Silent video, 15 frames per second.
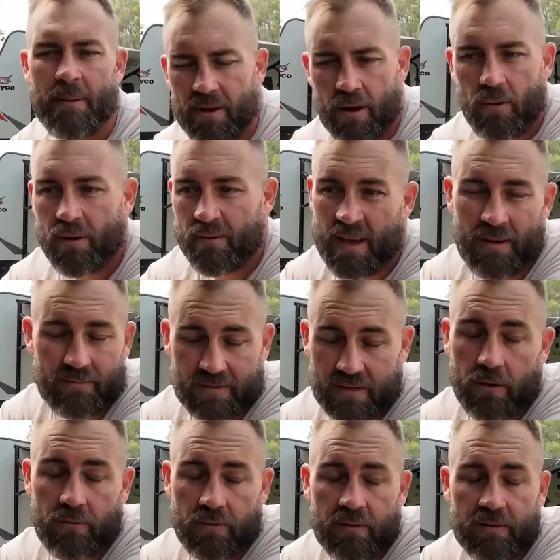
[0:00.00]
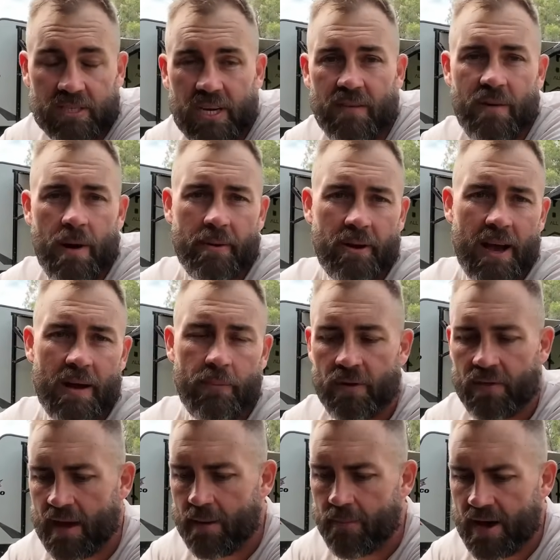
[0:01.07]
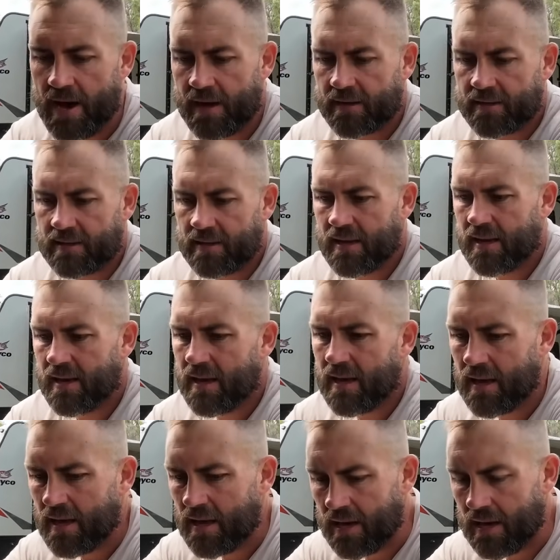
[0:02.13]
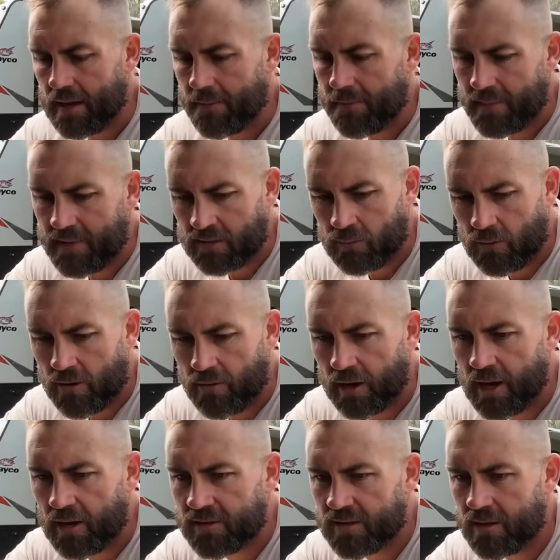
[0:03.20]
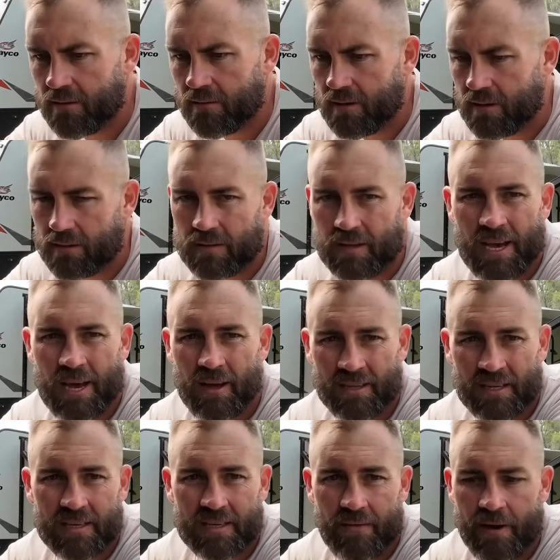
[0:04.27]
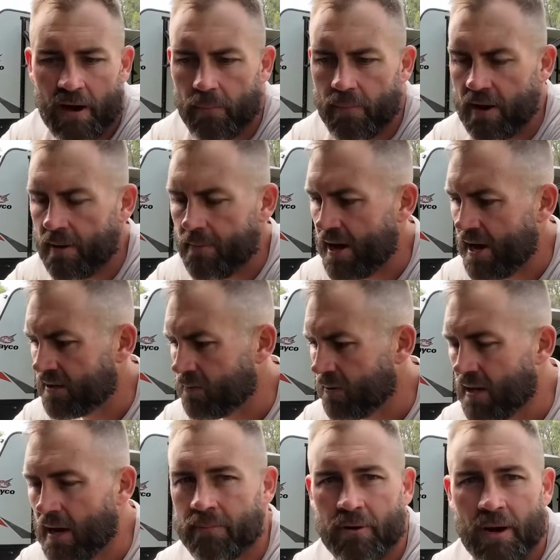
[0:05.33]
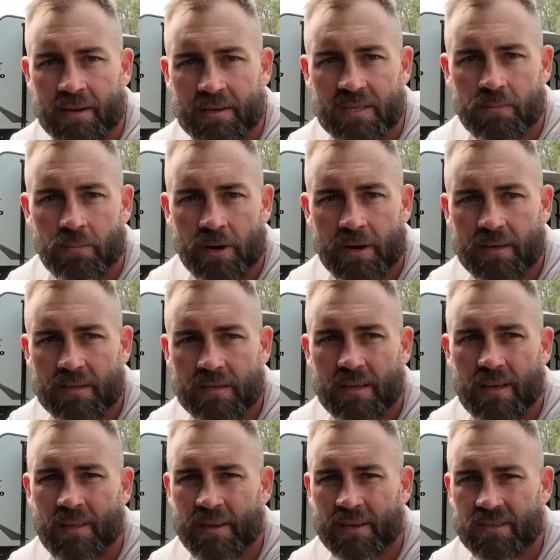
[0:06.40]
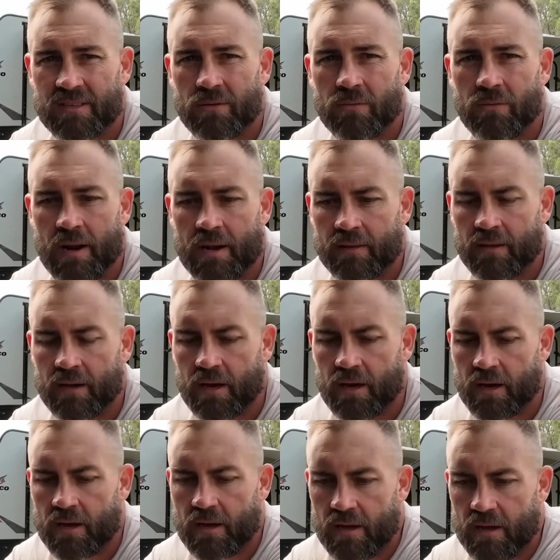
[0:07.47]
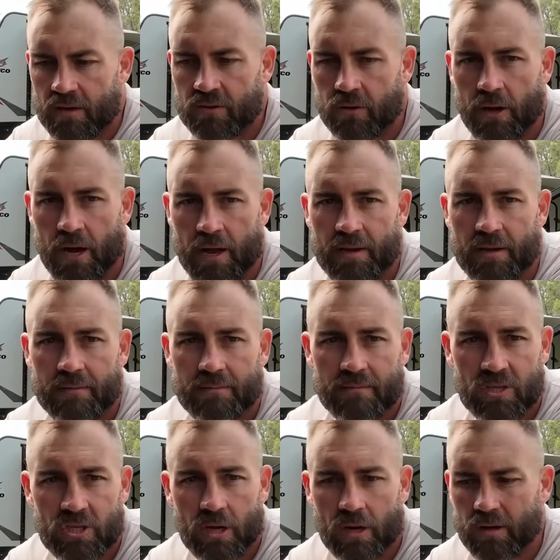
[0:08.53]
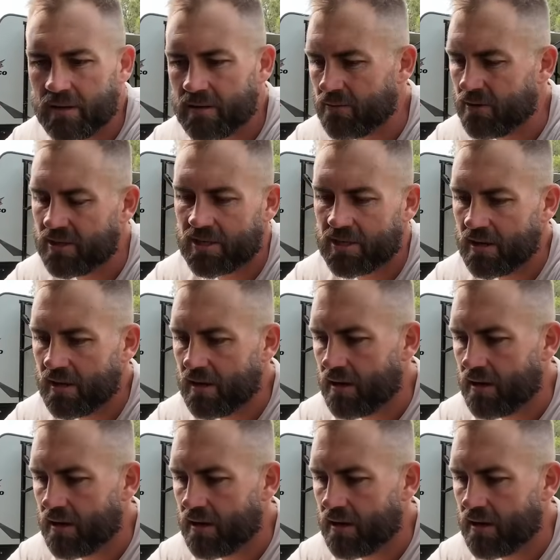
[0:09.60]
but so I'll GVM upgrade with airbags is what I'll go to. It does have helper airbags with upgraded springs. I think it's still running the Toyota shocks, which